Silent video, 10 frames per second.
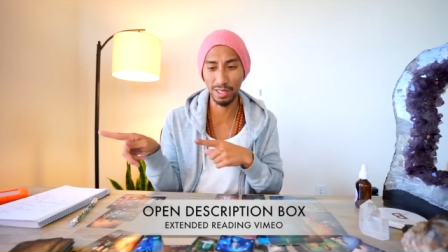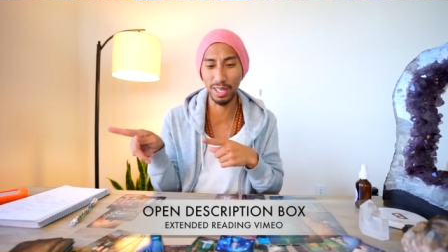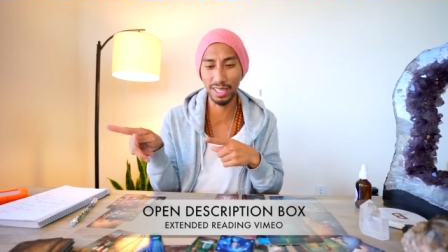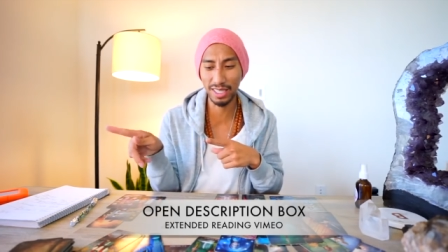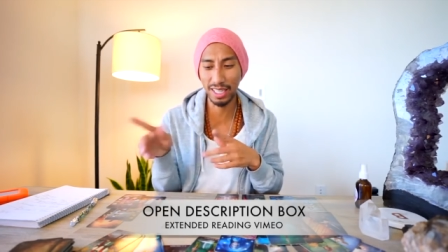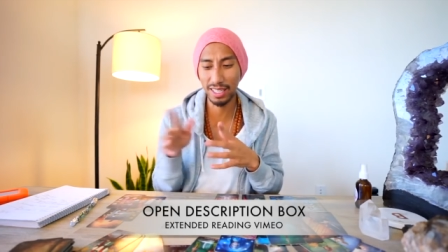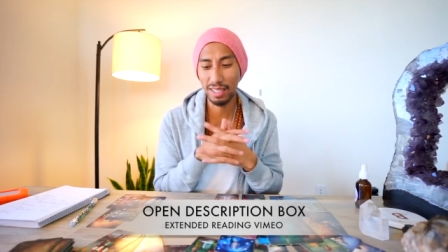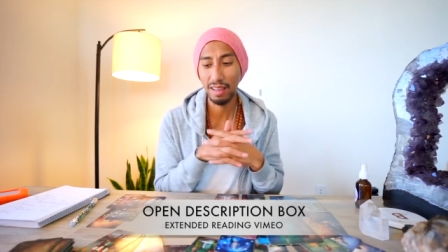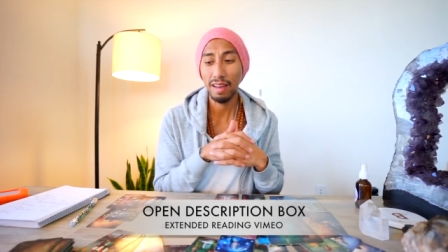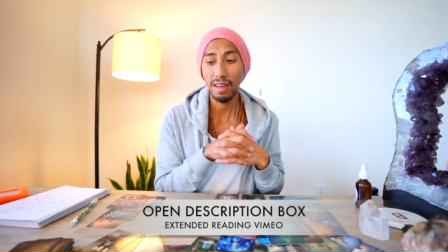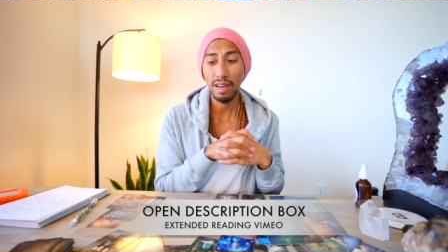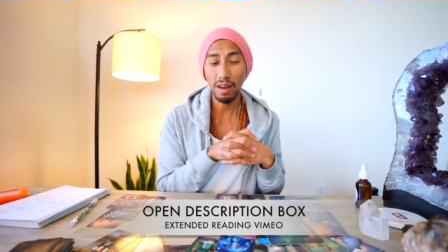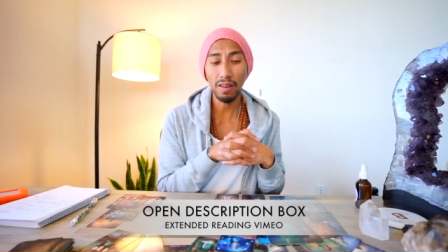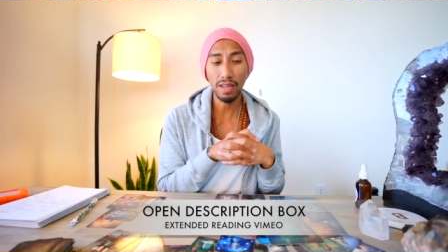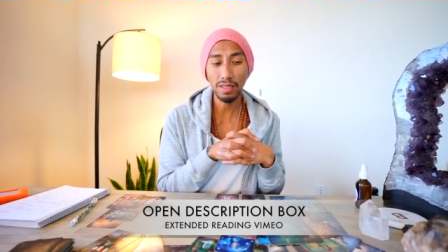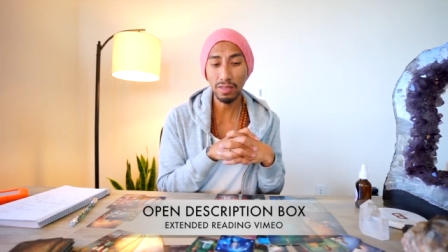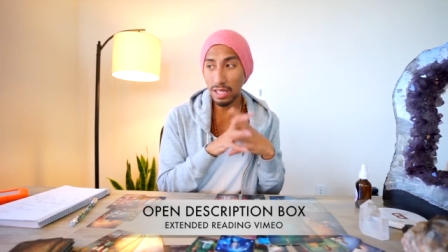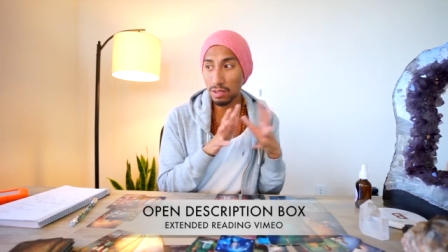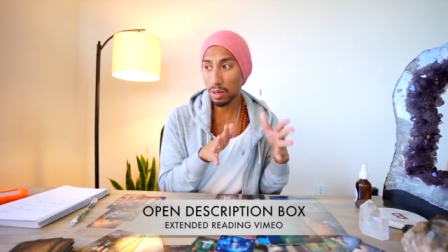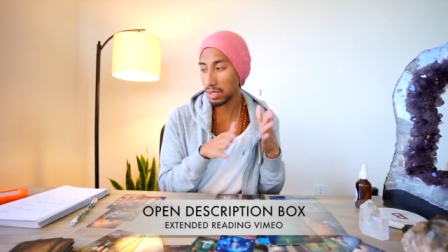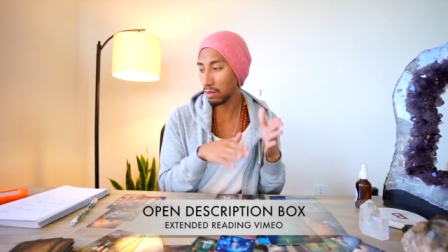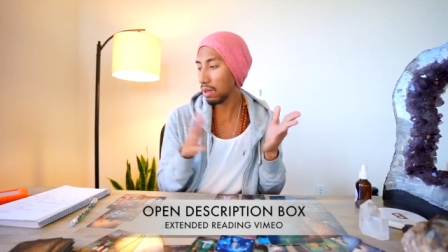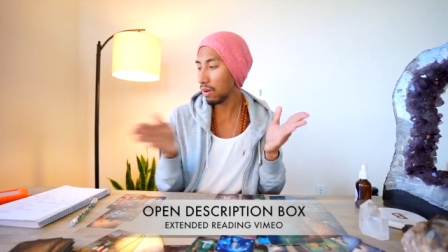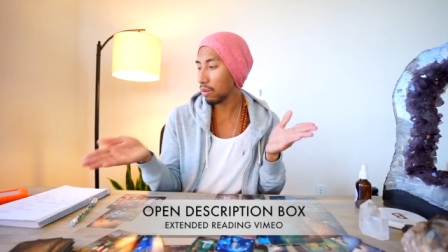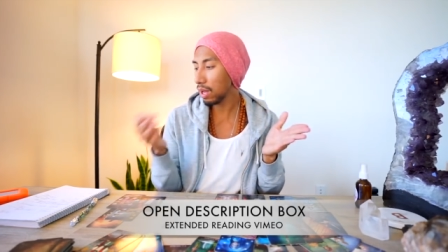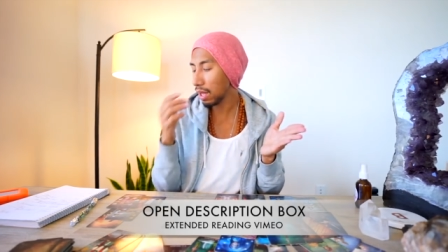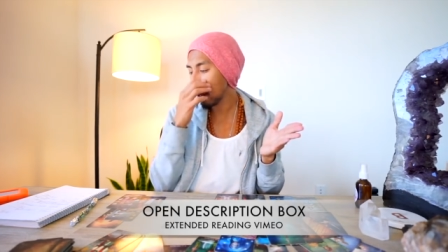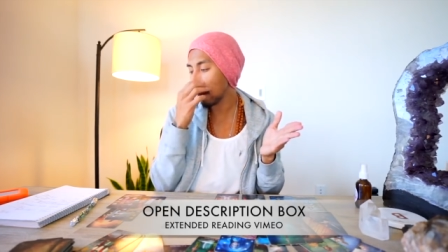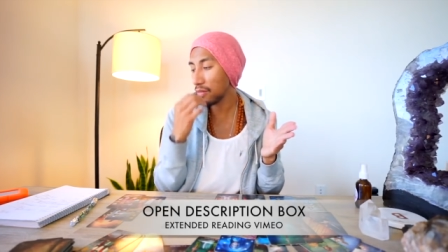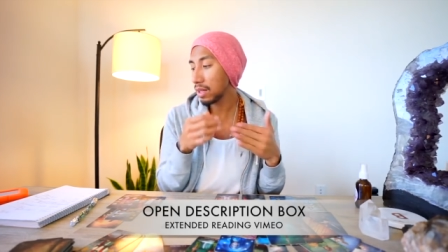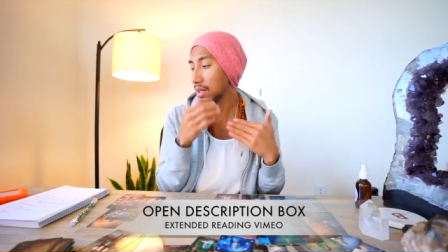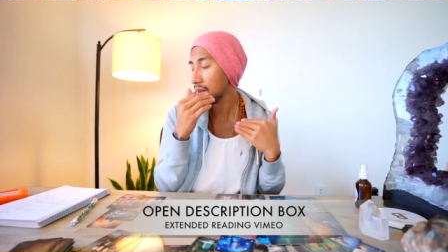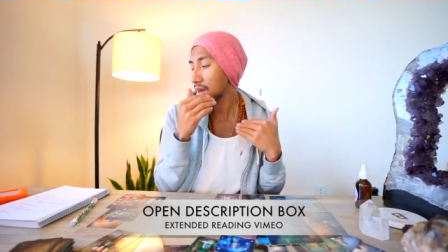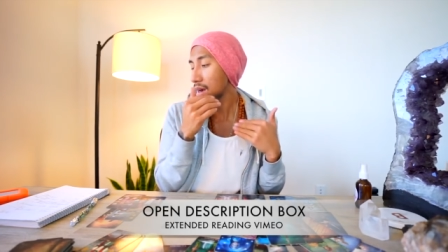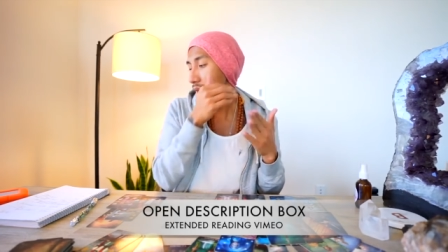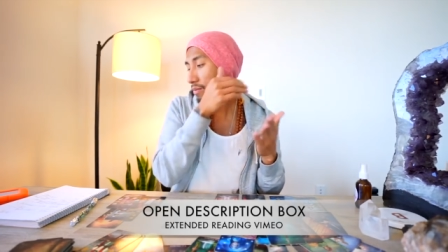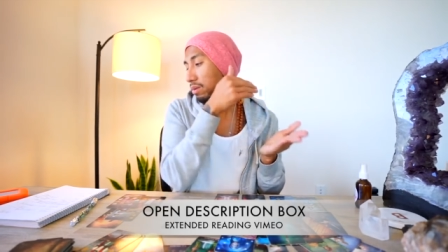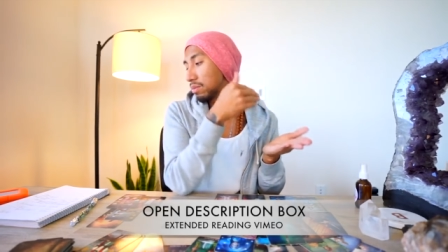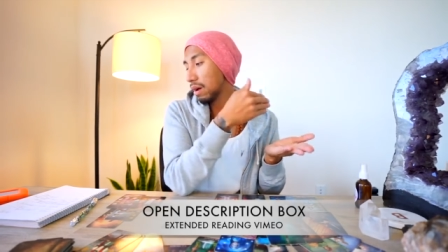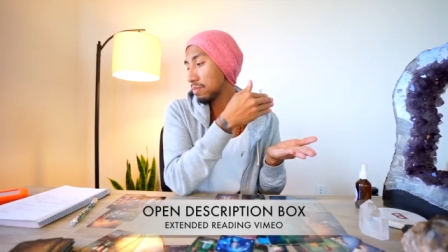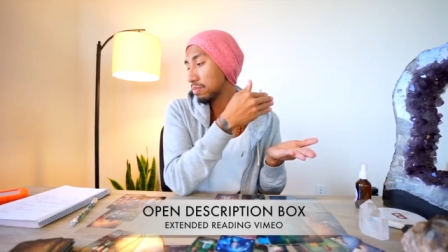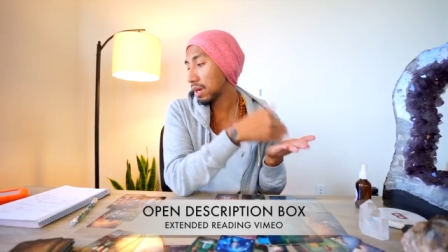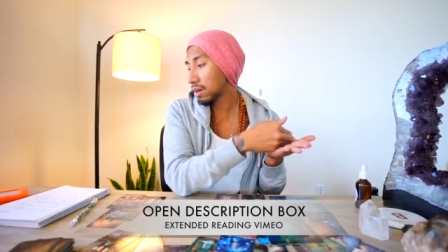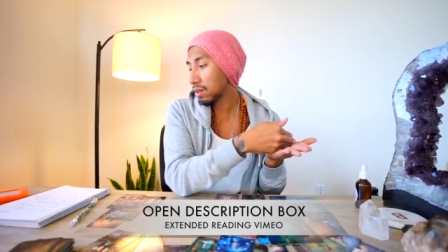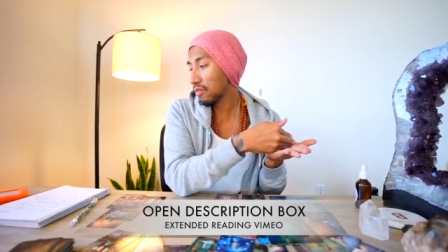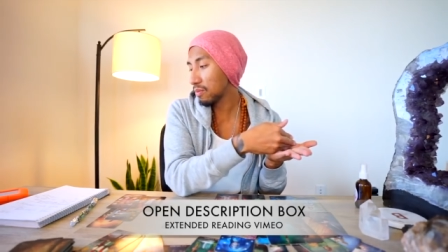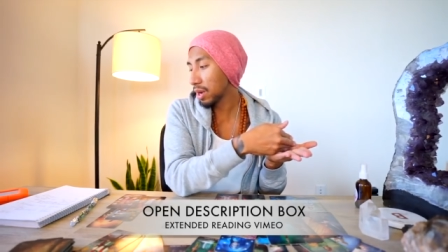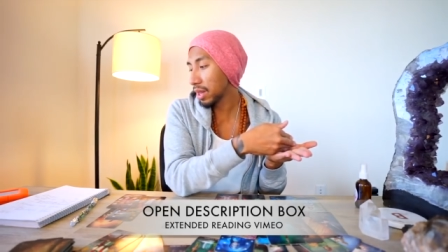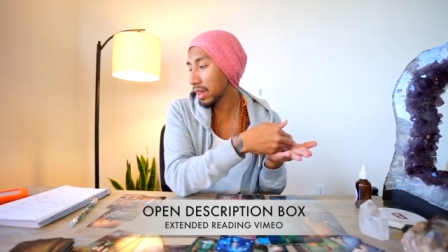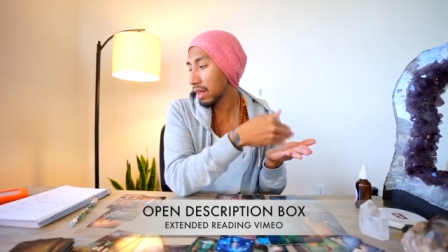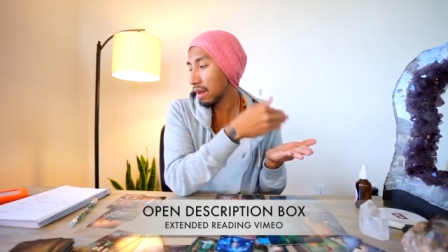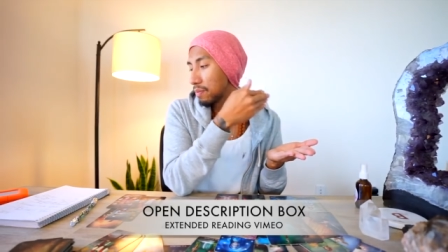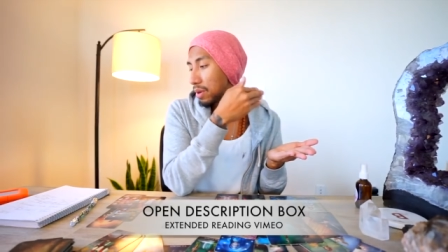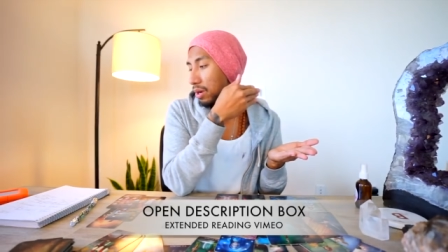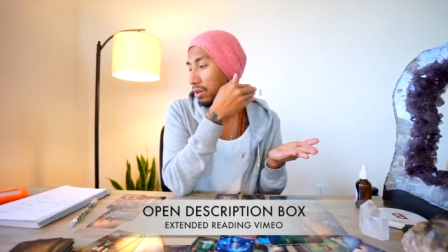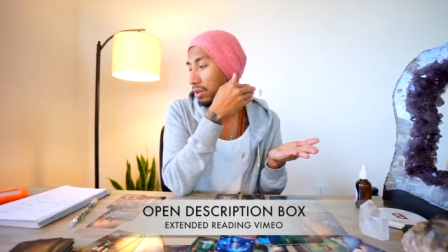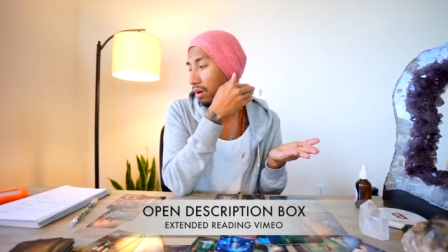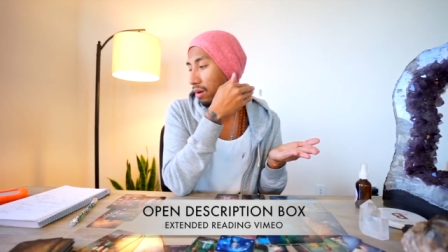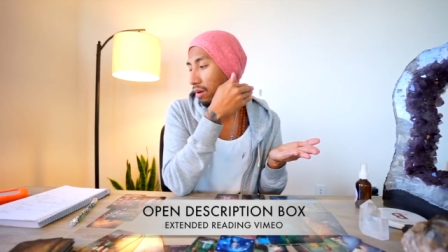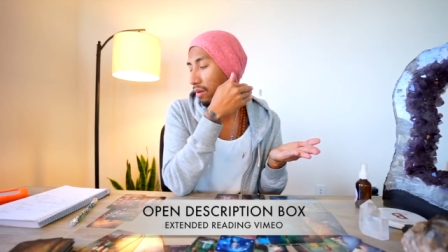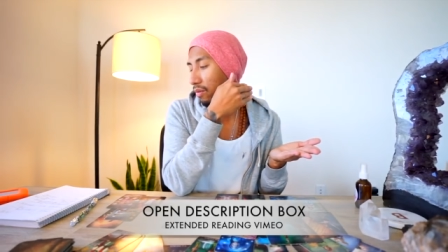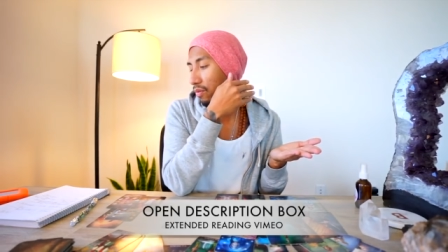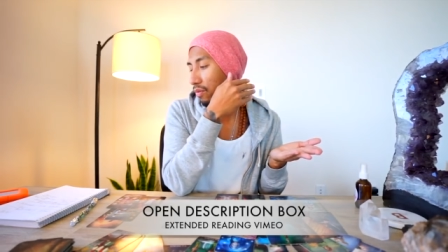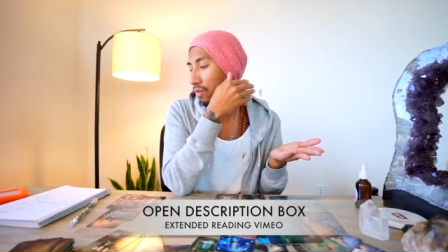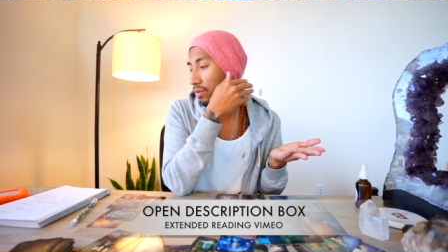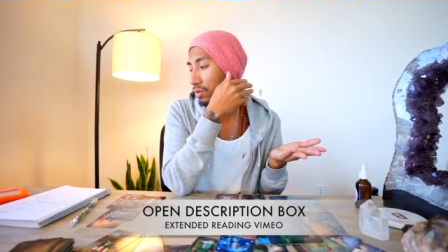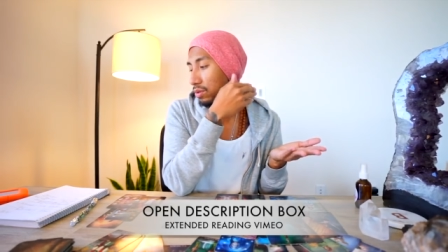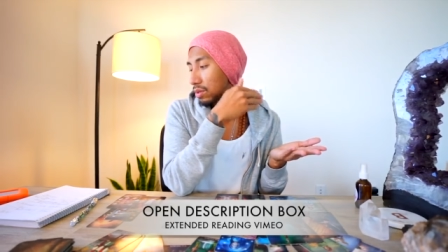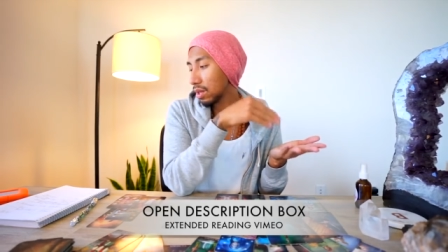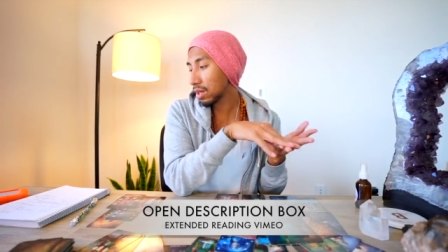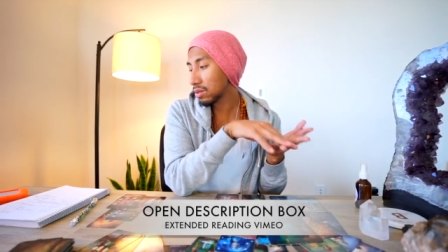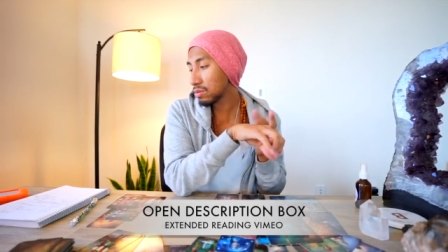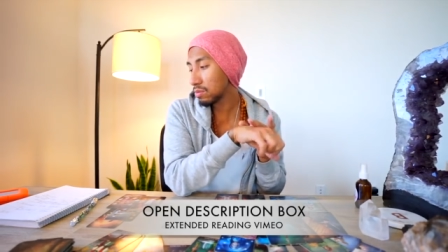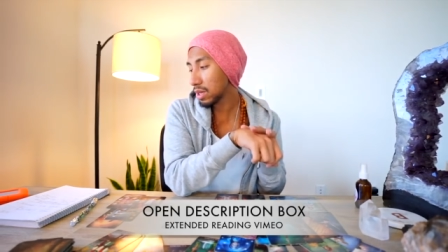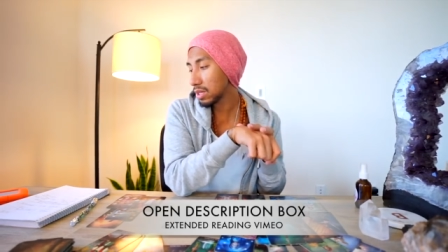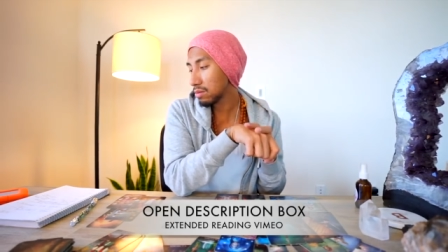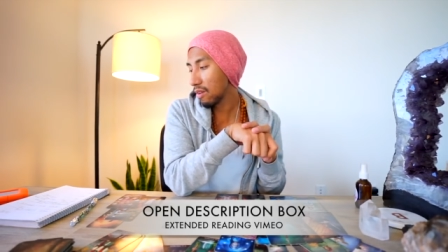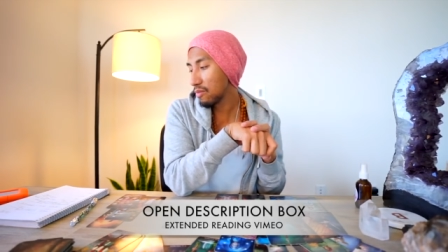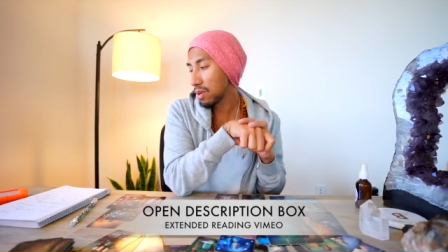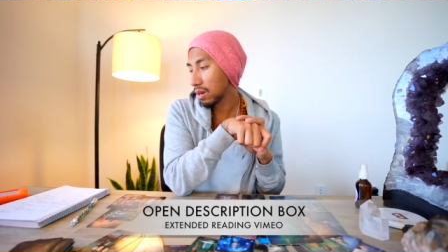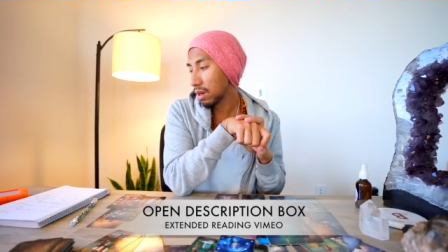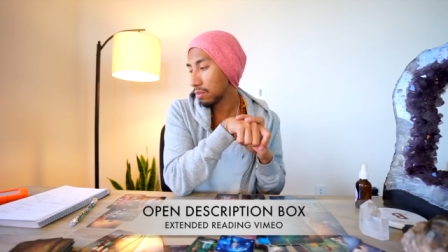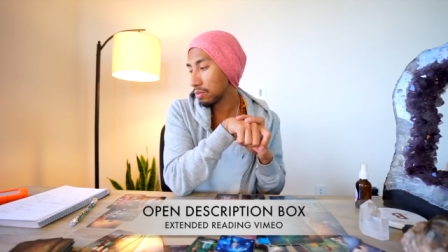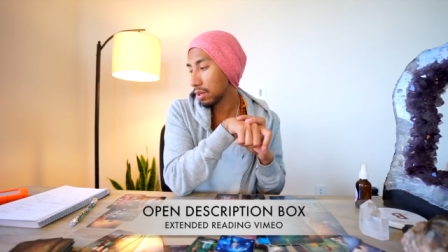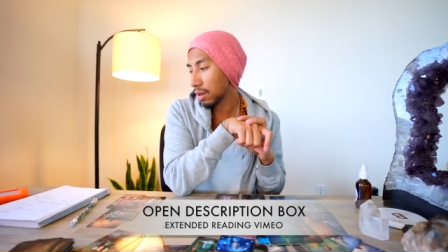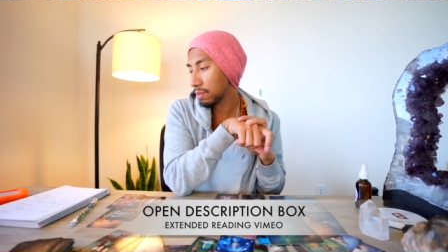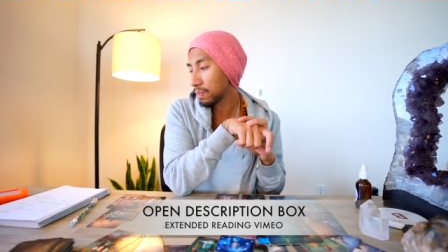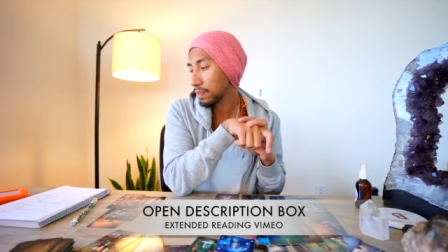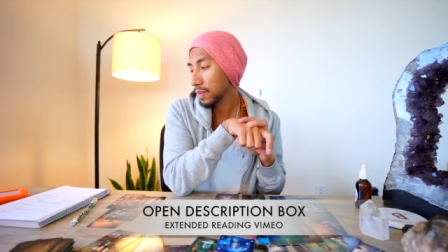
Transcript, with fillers: just extended. Okay, so that's where I see. We, we identified um, a, a period of month, a period of like two months that we have per, uh, per, um,